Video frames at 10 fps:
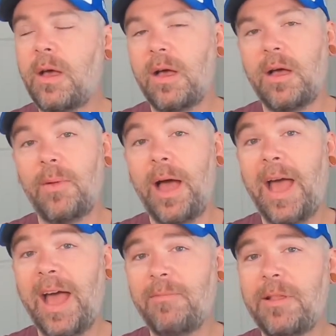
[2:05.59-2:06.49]
I
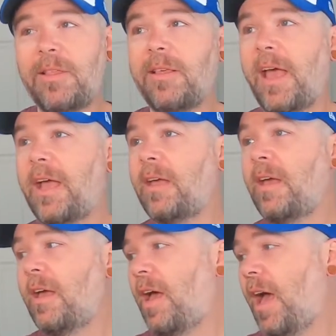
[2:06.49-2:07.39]
had been saying
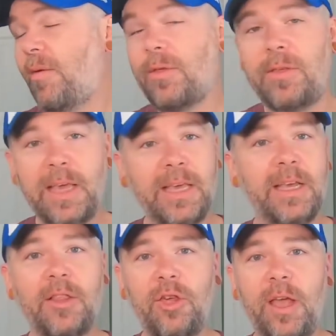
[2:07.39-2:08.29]
I was
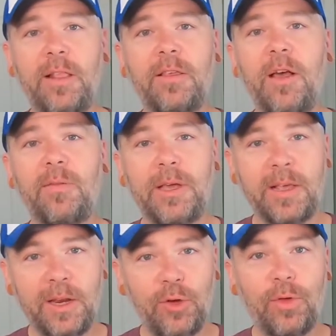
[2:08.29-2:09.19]
taking a chance on it
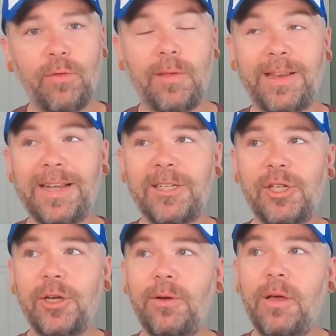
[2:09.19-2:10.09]
because I knew this was an
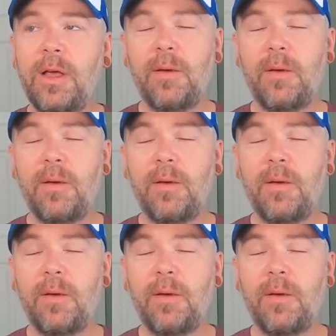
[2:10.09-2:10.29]
issue,